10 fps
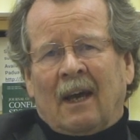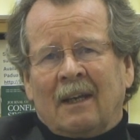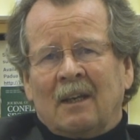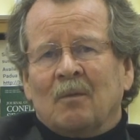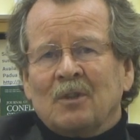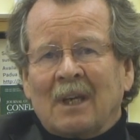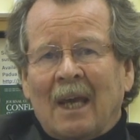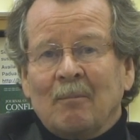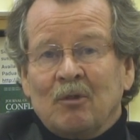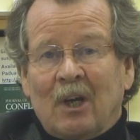And it was a
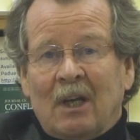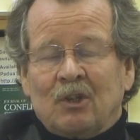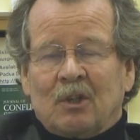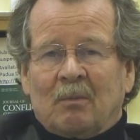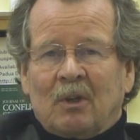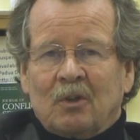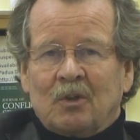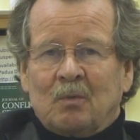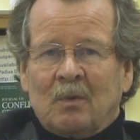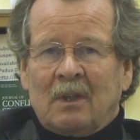game changer
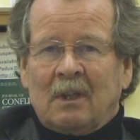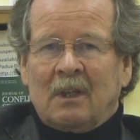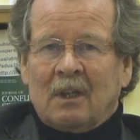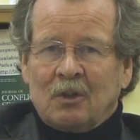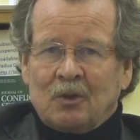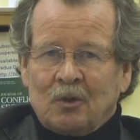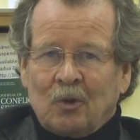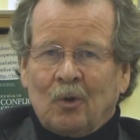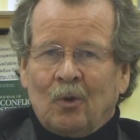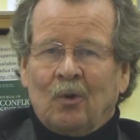because we
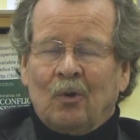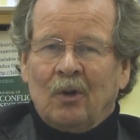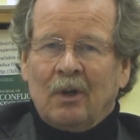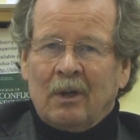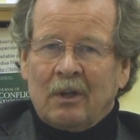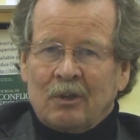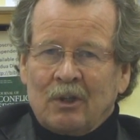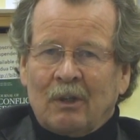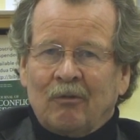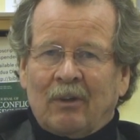saw
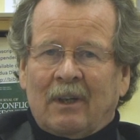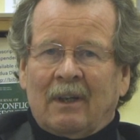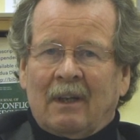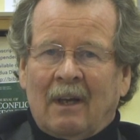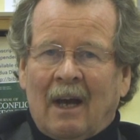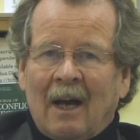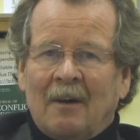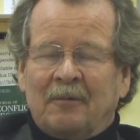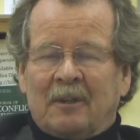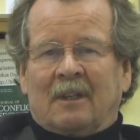children
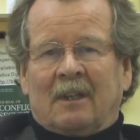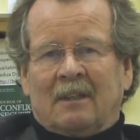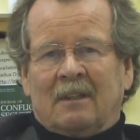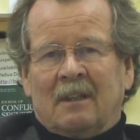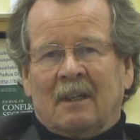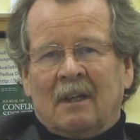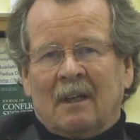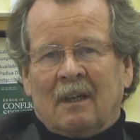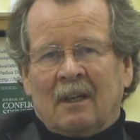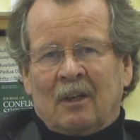after that,
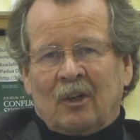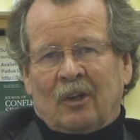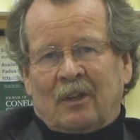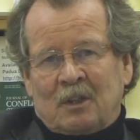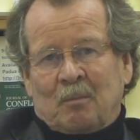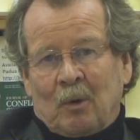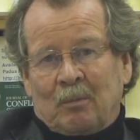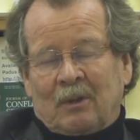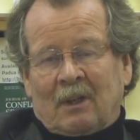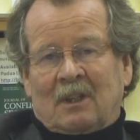not as
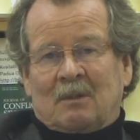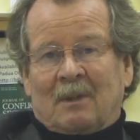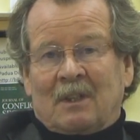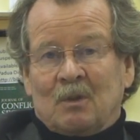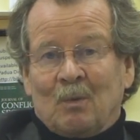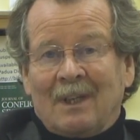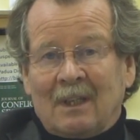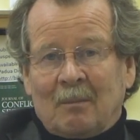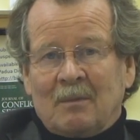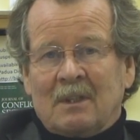perpetrators, but as
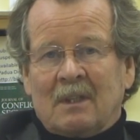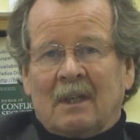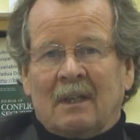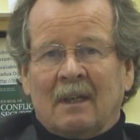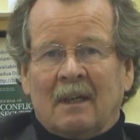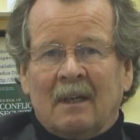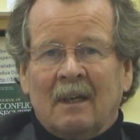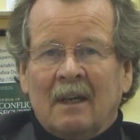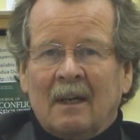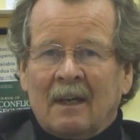victims.
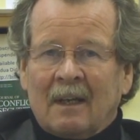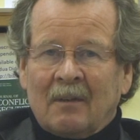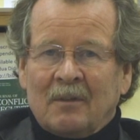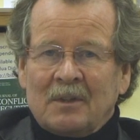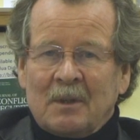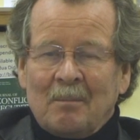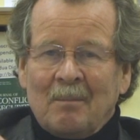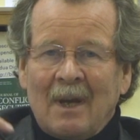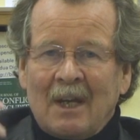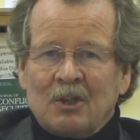And there was a
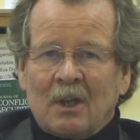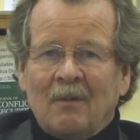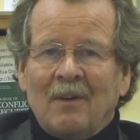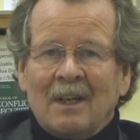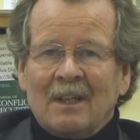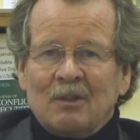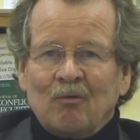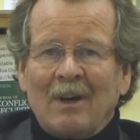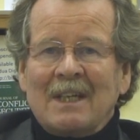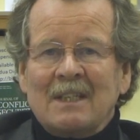major awareness
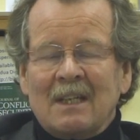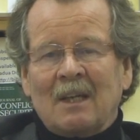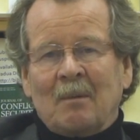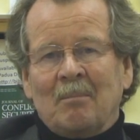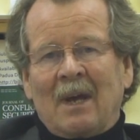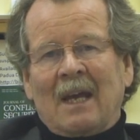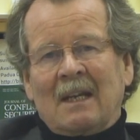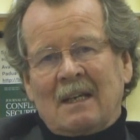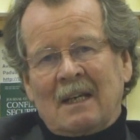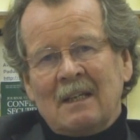raising
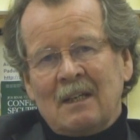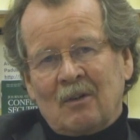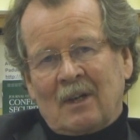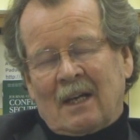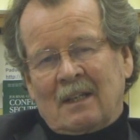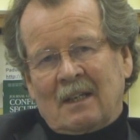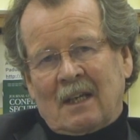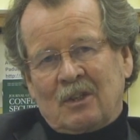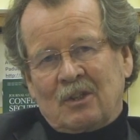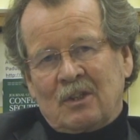campaign in the United
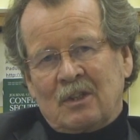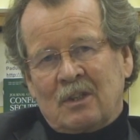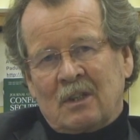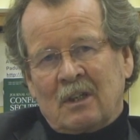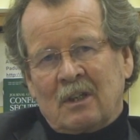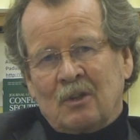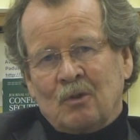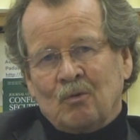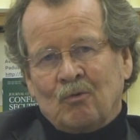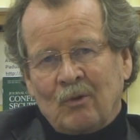Nations
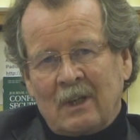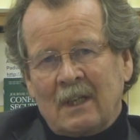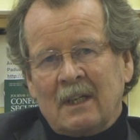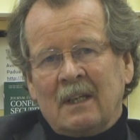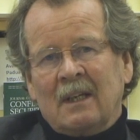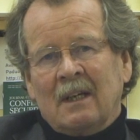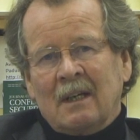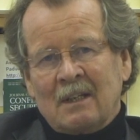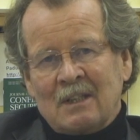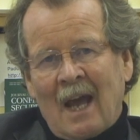to really
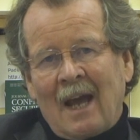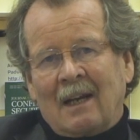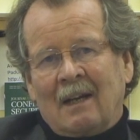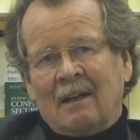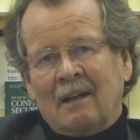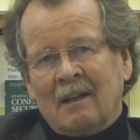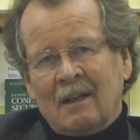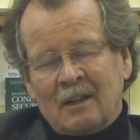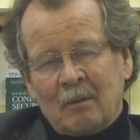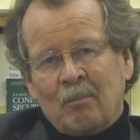tackle
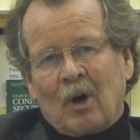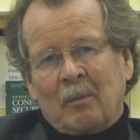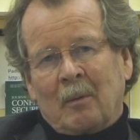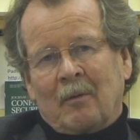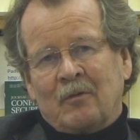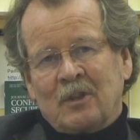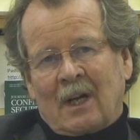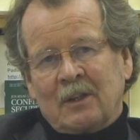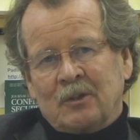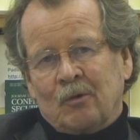the problem of
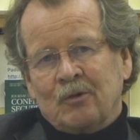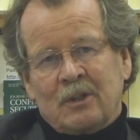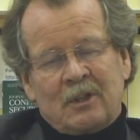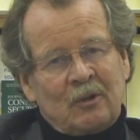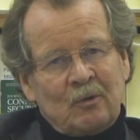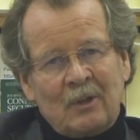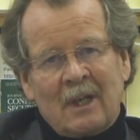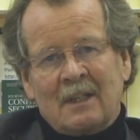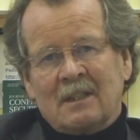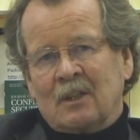child soldiers, and
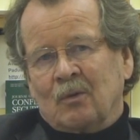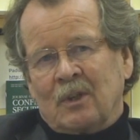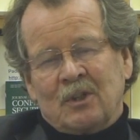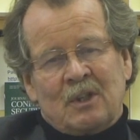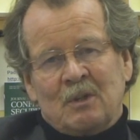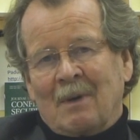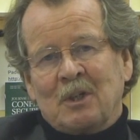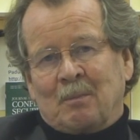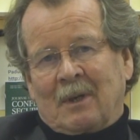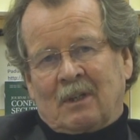today the situation is
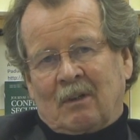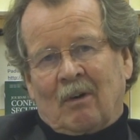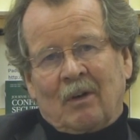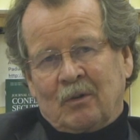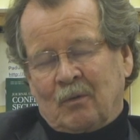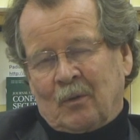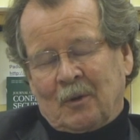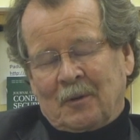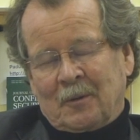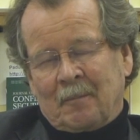much better around the
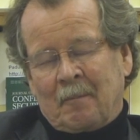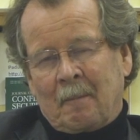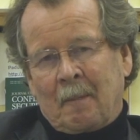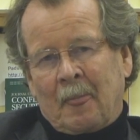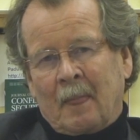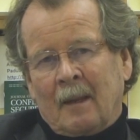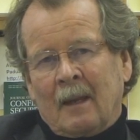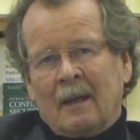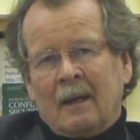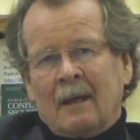world.
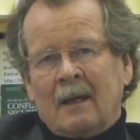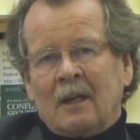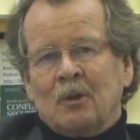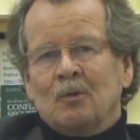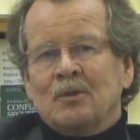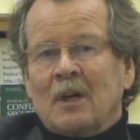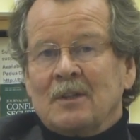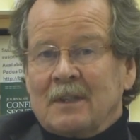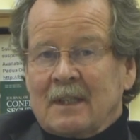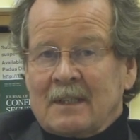In
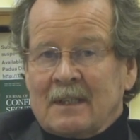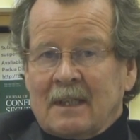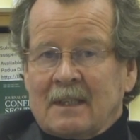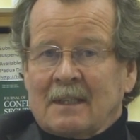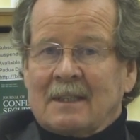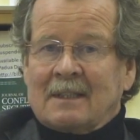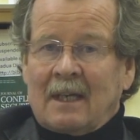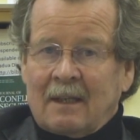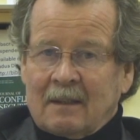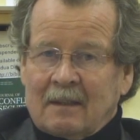2006, a
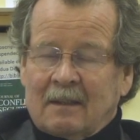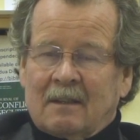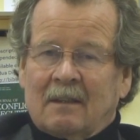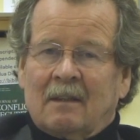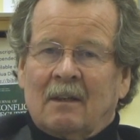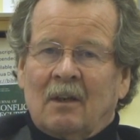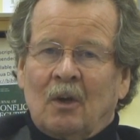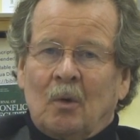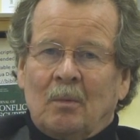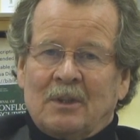second
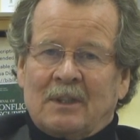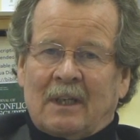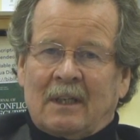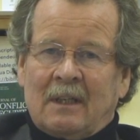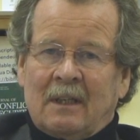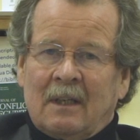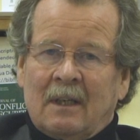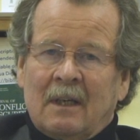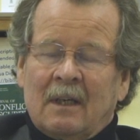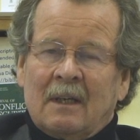global study,
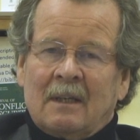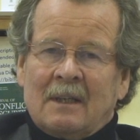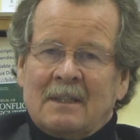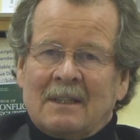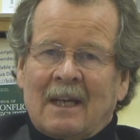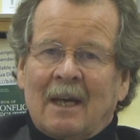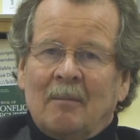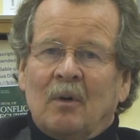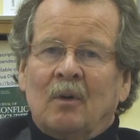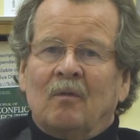this
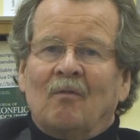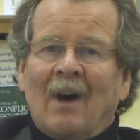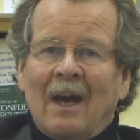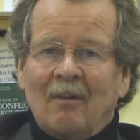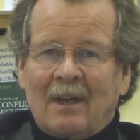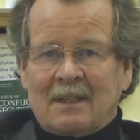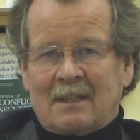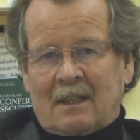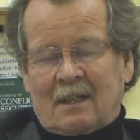time on violence